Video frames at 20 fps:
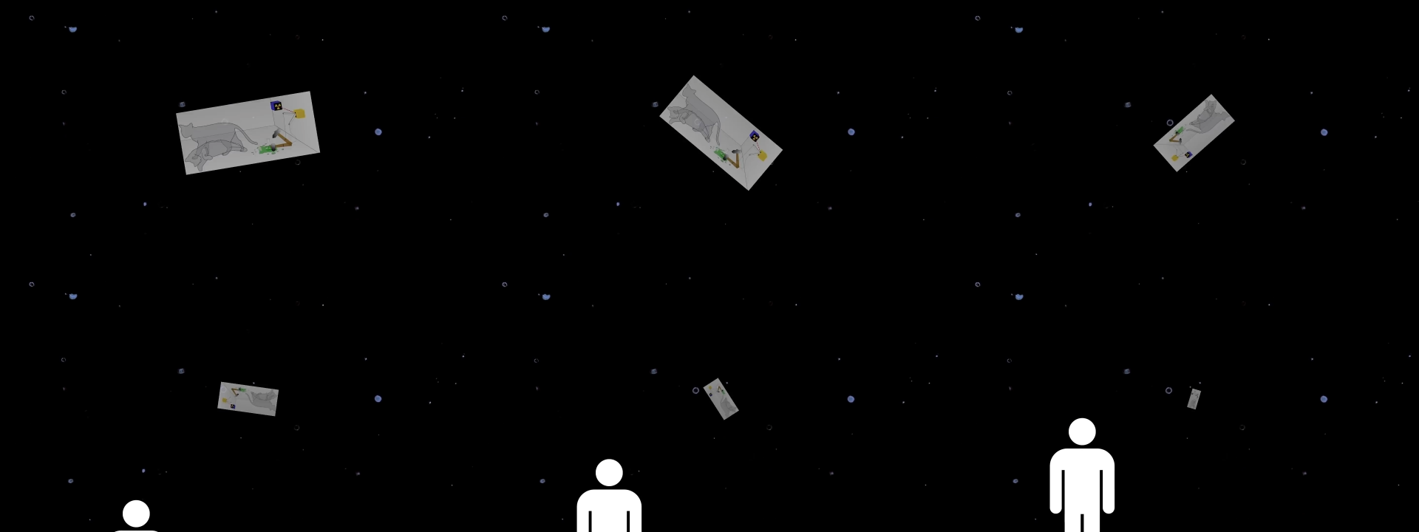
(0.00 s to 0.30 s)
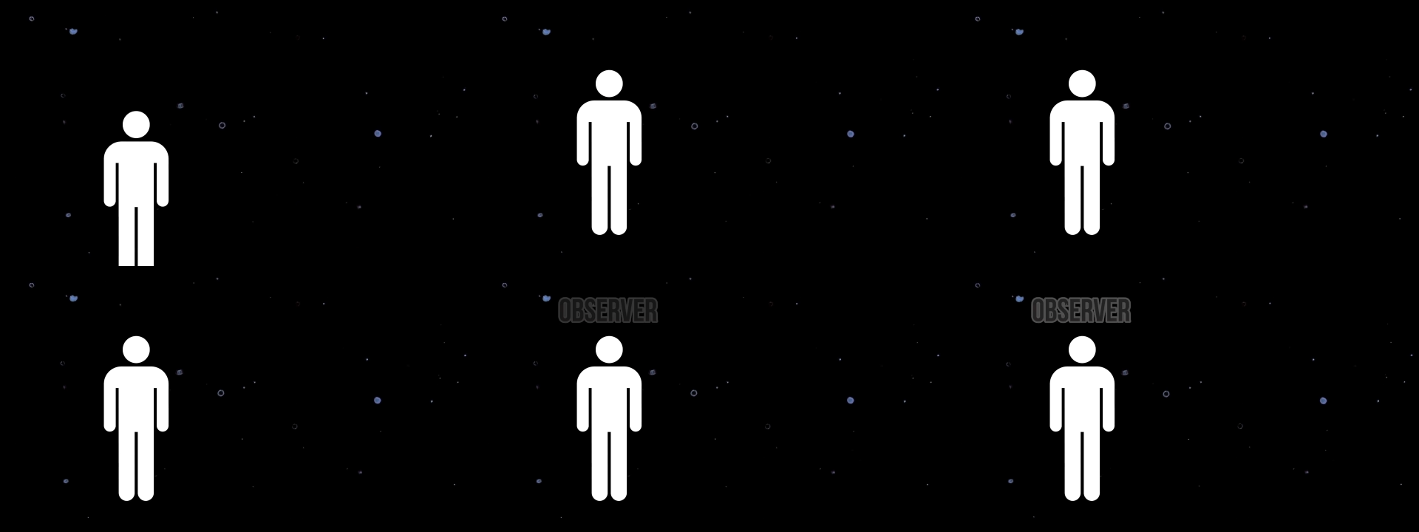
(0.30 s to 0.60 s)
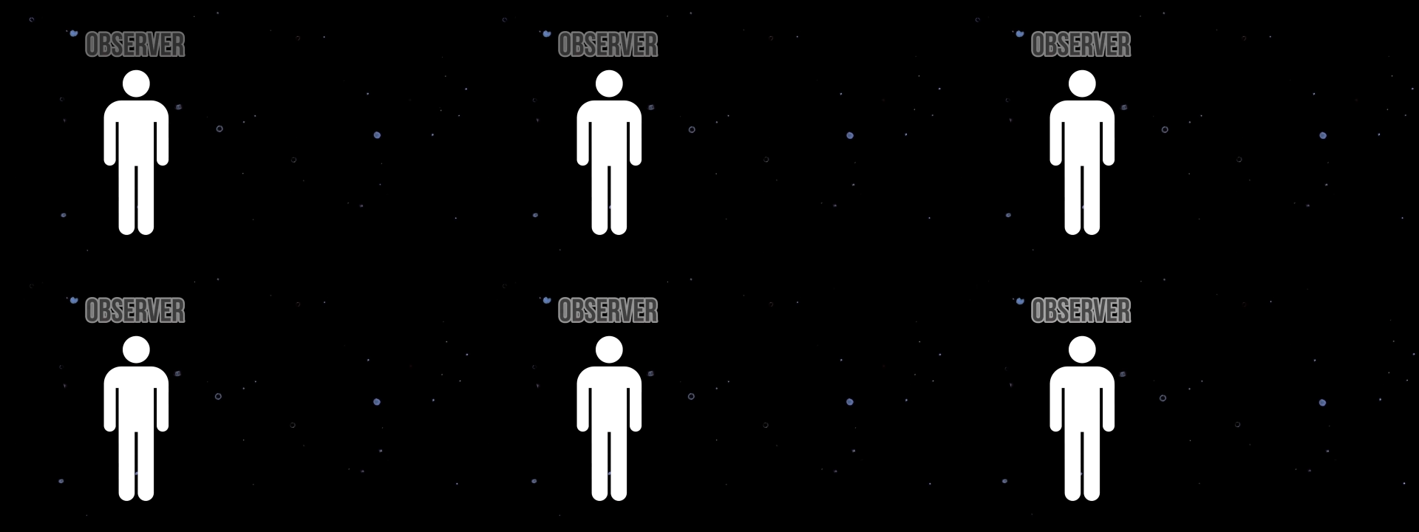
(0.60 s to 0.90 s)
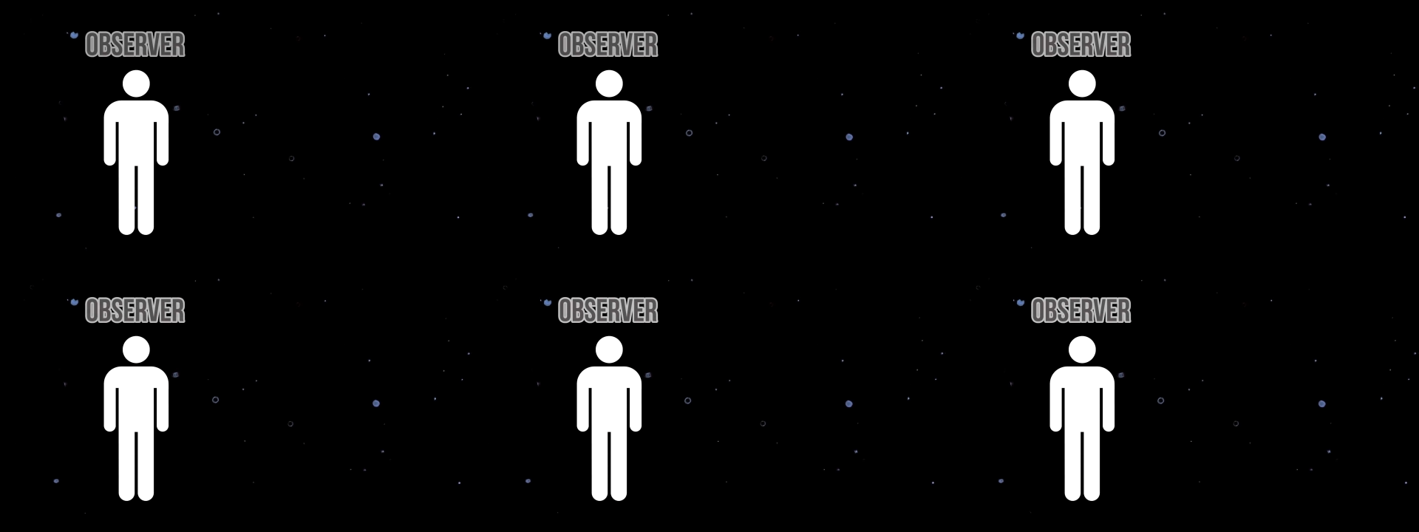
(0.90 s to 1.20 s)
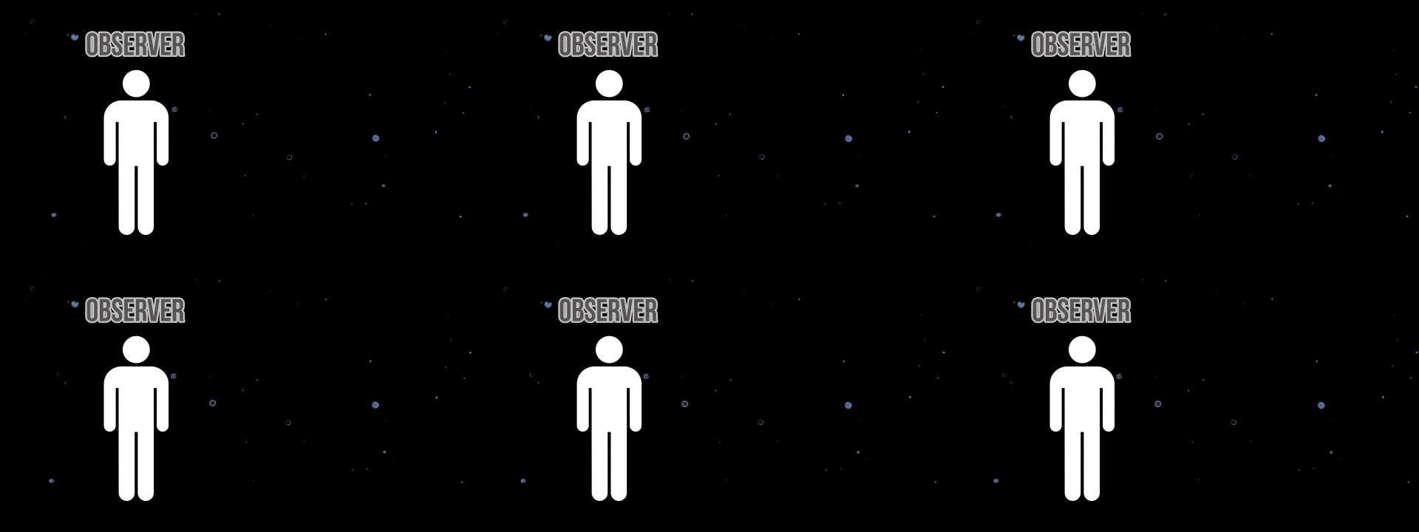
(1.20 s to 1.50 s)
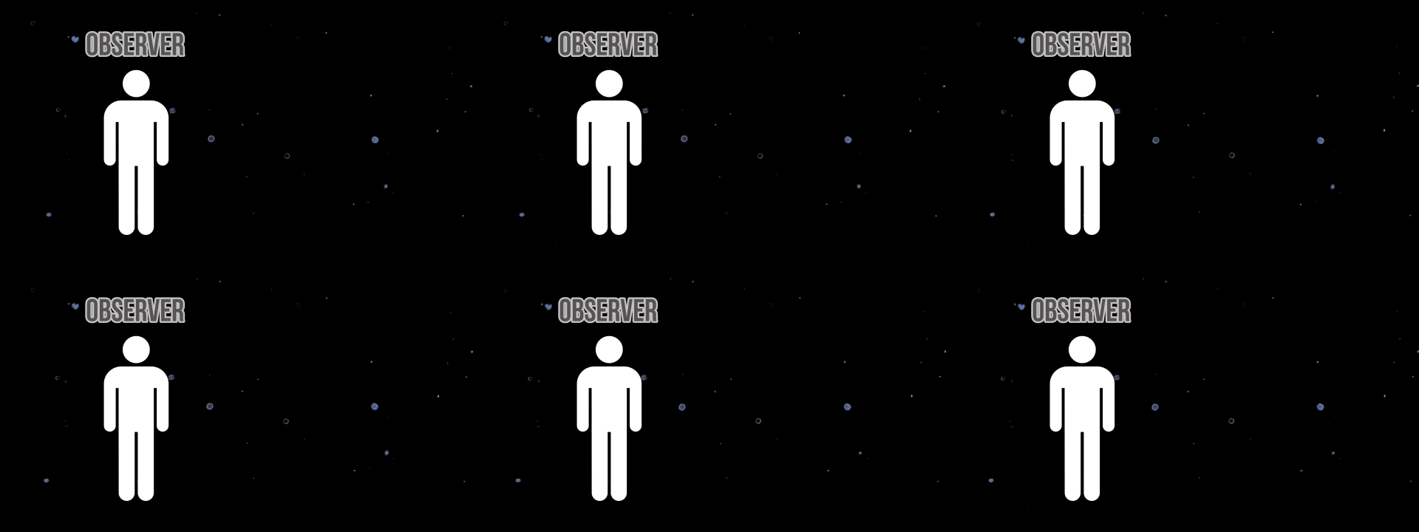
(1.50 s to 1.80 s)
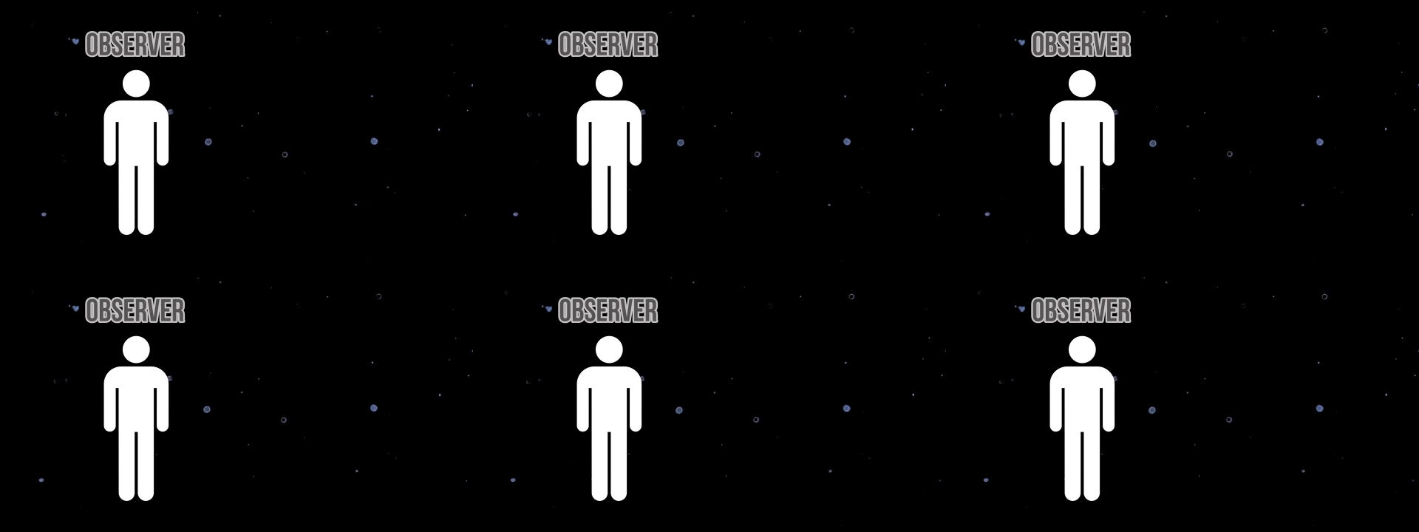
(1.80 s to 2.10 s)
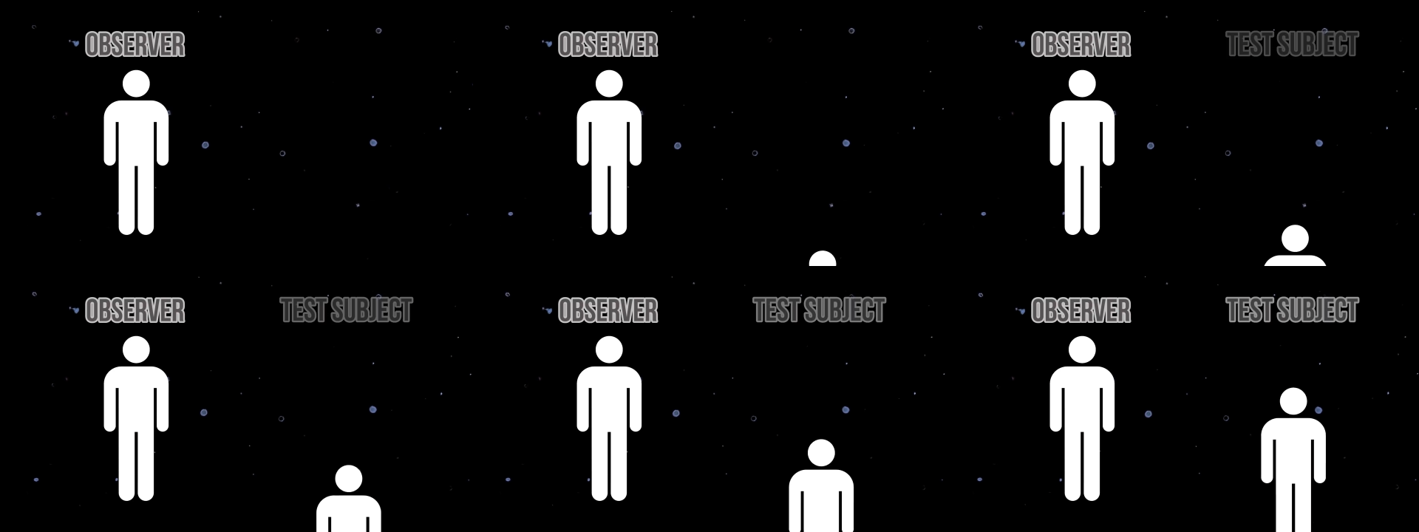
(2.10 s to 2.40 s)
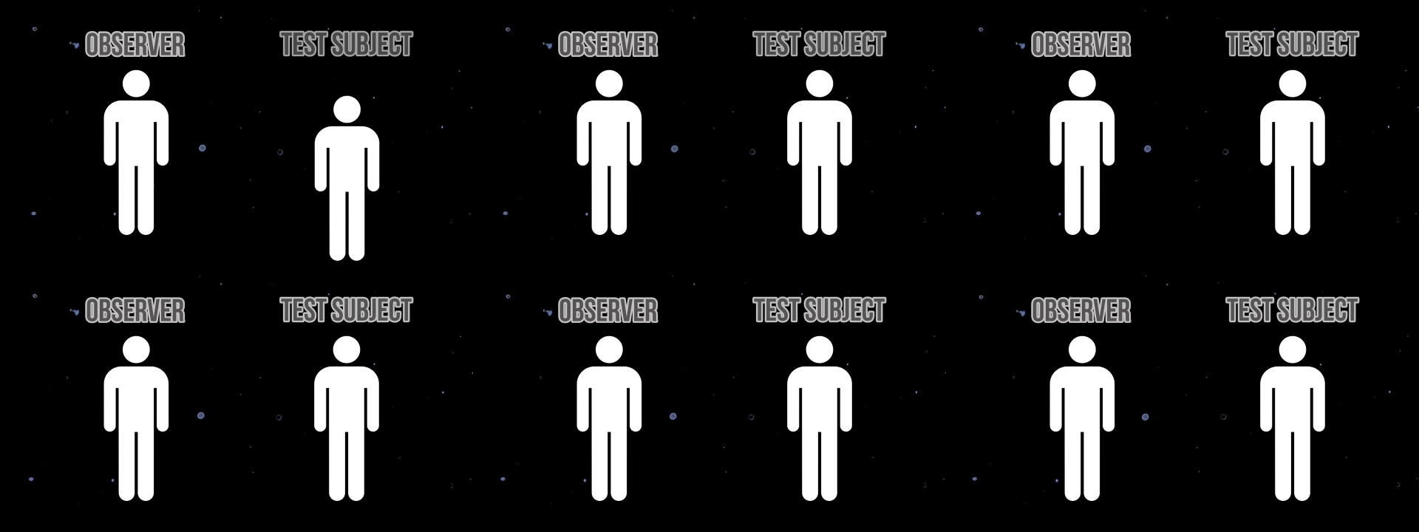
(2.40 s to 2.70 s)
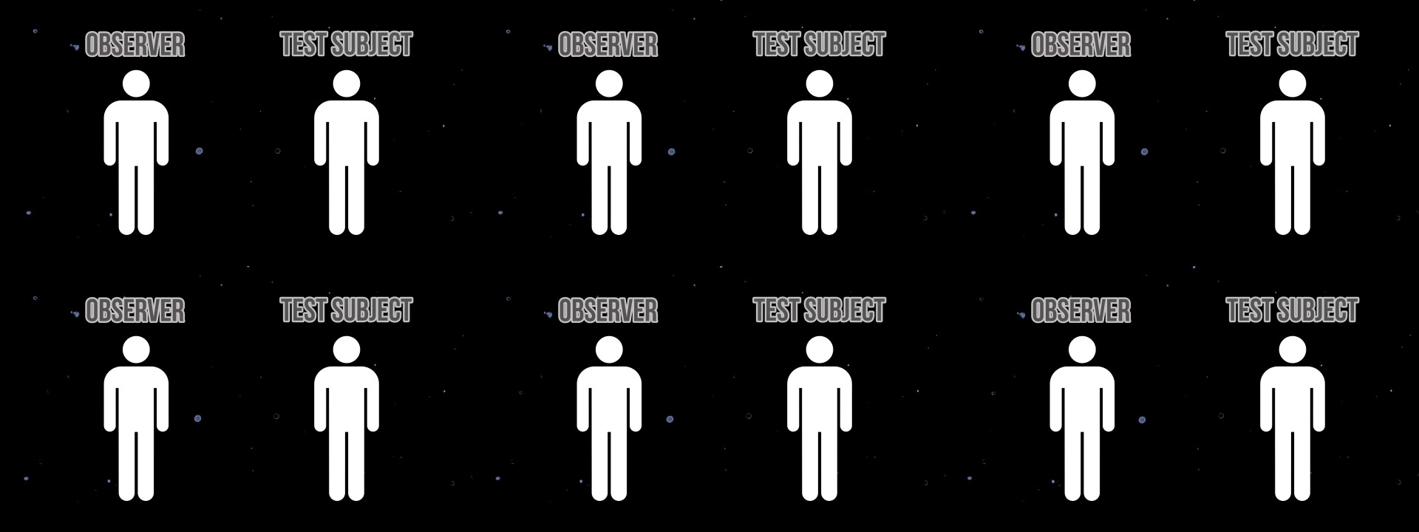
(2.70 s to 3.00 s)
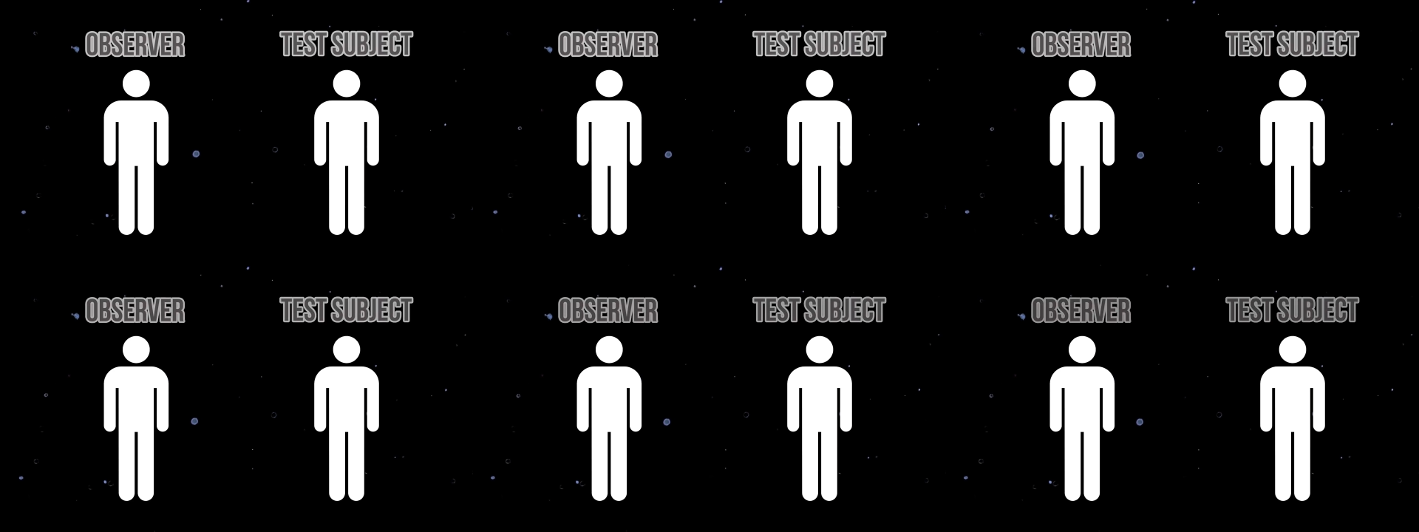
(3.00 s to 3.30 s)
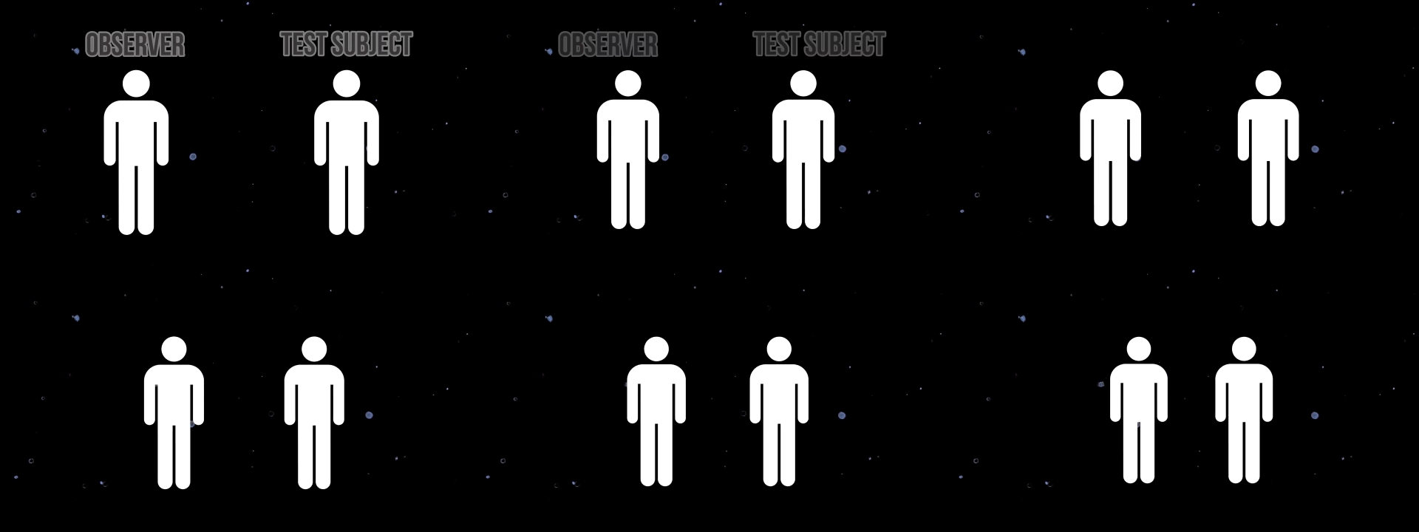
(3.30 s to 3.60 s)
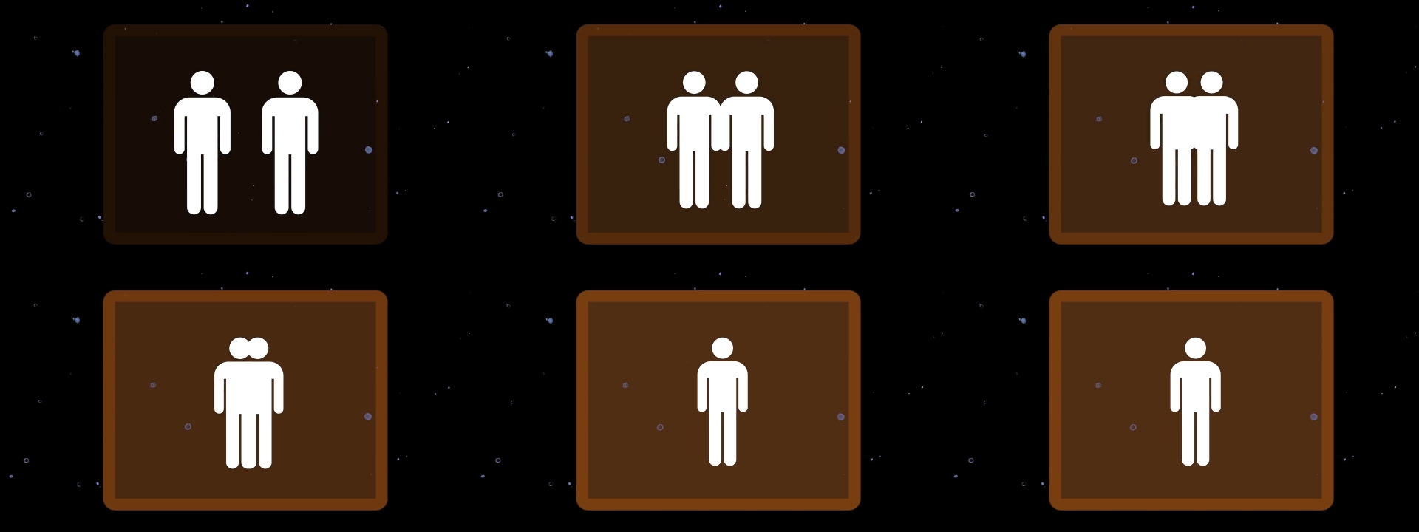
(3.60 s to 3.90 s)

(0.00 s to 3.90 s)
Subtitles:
[unreadable: no face in view]